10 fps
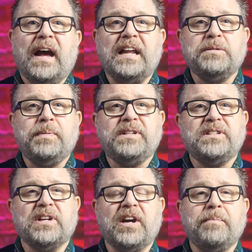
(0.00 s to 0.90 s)
and to be
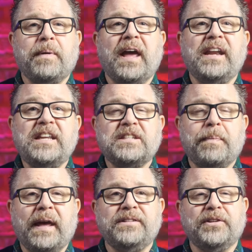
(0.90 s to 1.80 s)
decided by an
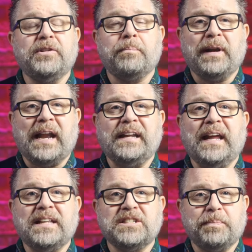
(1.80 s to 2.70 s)
independent planning
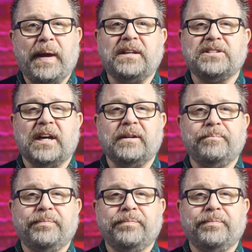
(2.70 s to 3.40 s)
inspector.